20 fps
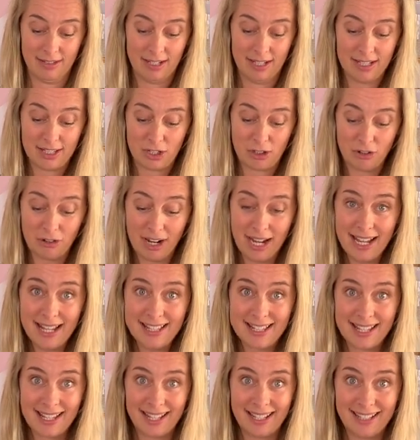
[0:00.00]
It's
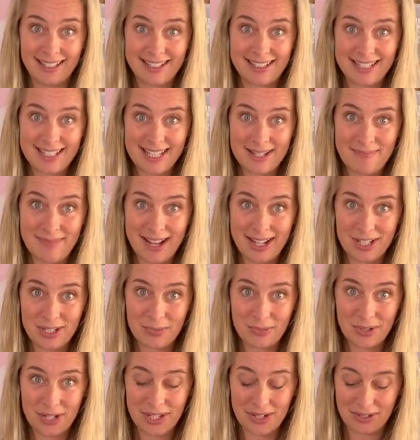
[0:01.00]
crazy. Just imagine
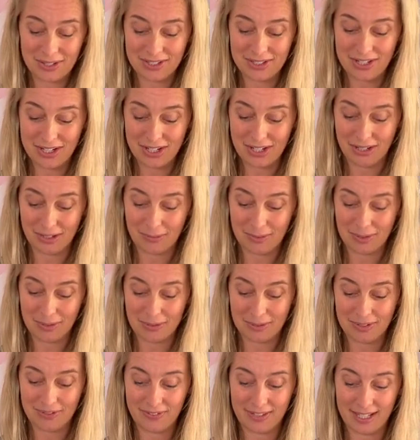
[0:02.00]
what you can do with
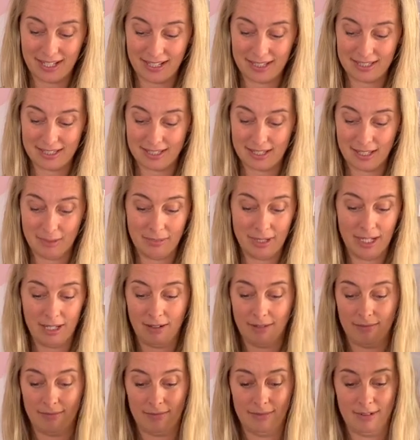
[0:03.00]
all of this. I
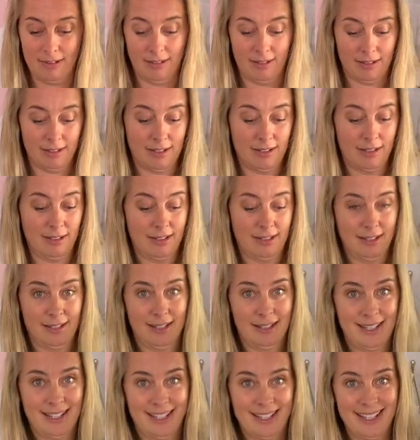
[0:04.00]
mean, look,
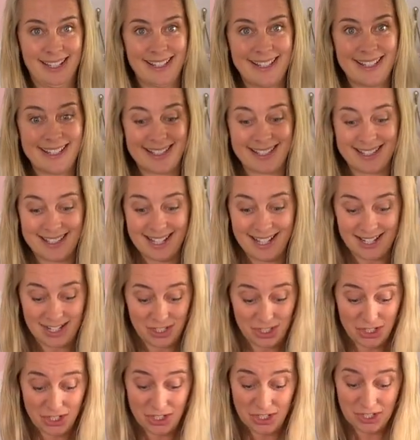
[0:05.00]
it's
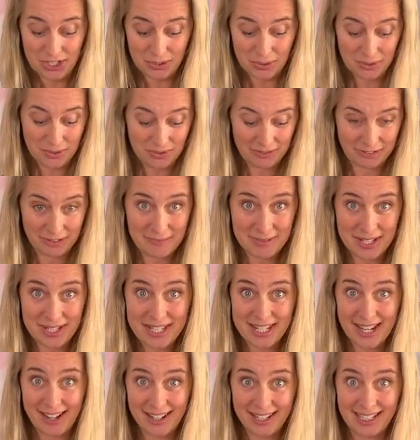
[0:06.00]
just all from this
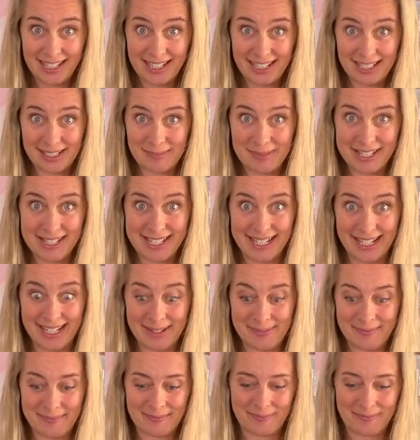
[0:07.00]
tiny little machine.